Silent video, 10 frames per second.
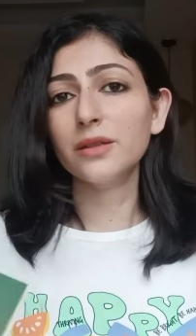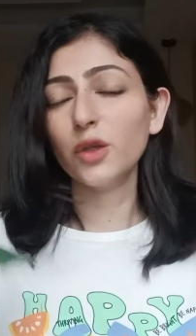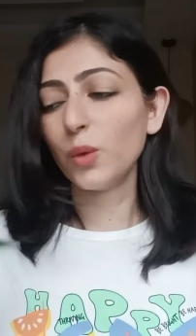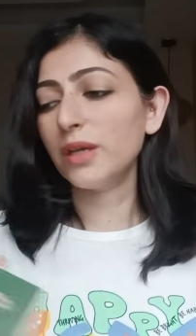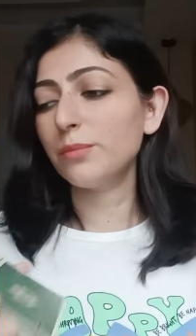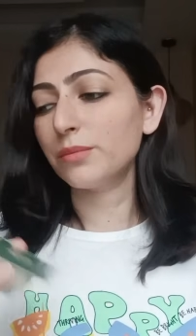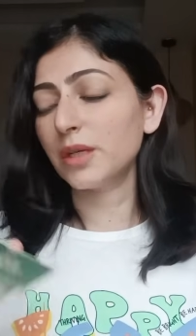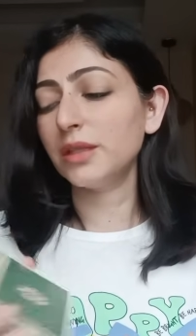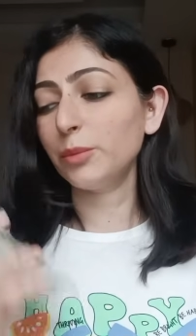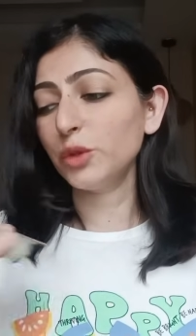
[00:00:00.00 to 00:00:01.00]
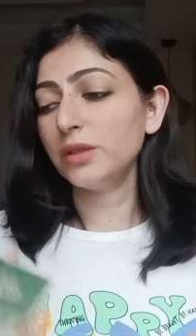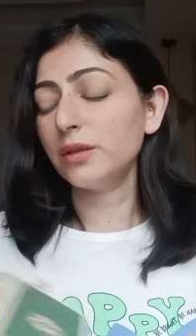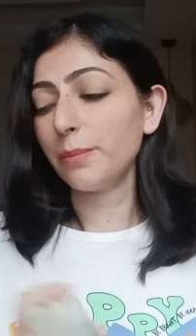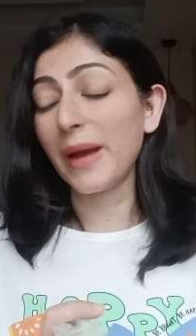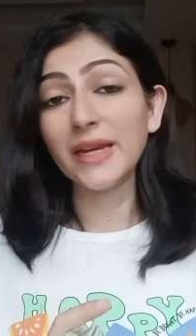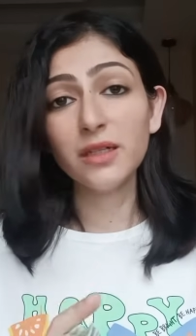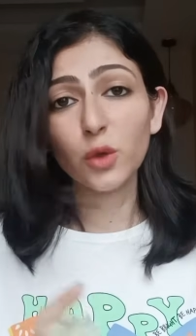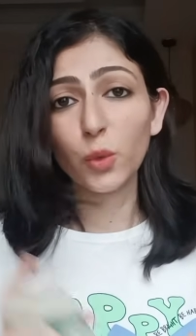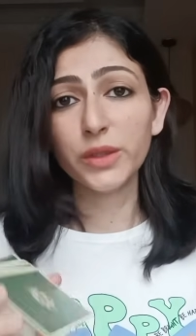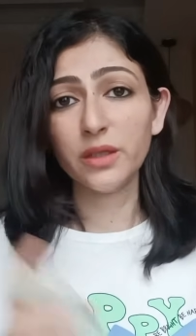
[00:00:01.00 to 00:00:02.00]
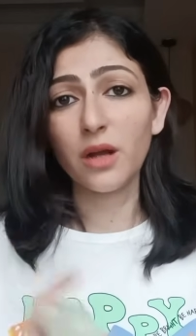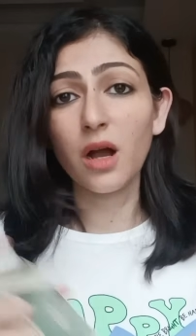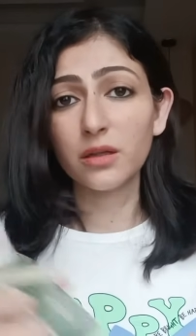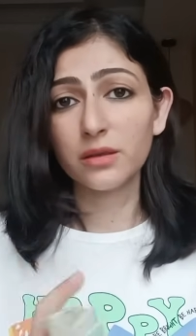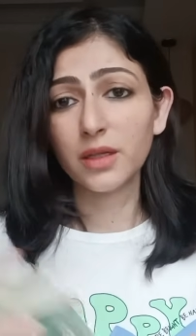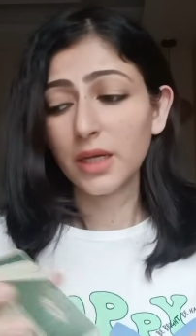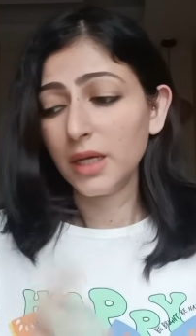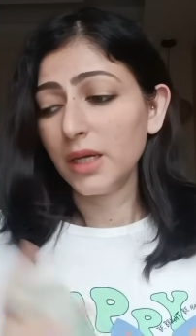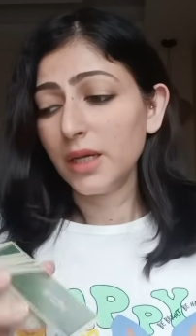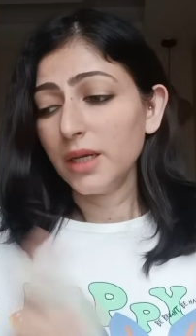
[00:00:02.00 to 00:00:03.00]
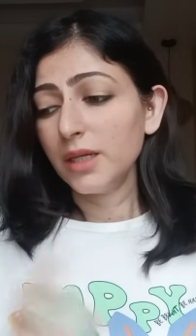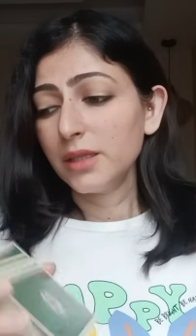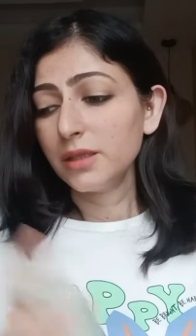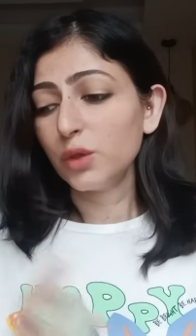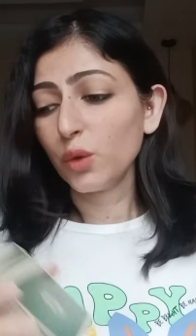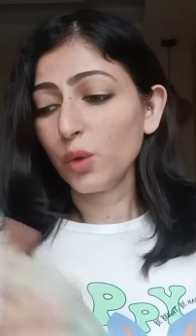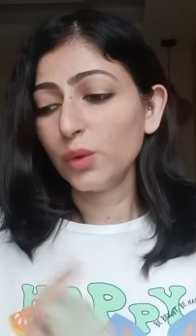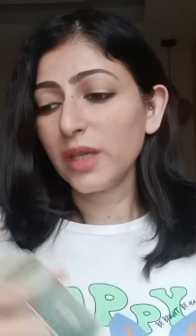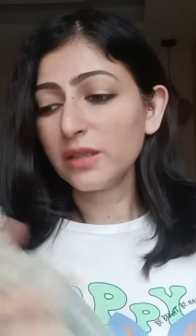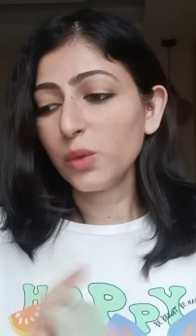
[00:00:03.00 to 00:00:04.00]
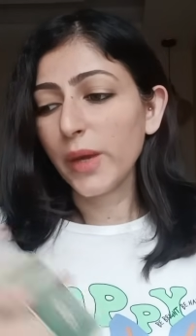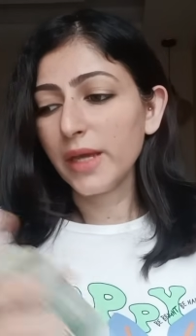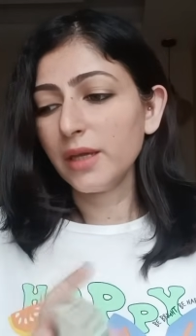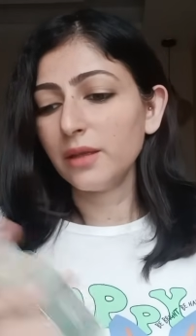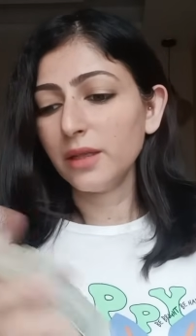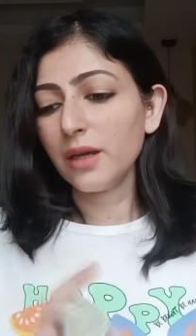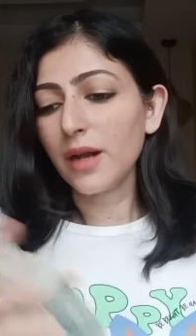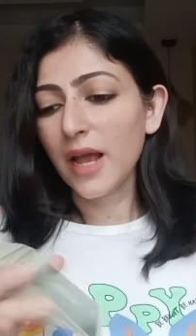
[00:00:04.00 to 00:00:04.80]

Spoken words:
you know, they put their mind over their heart. So that's why they are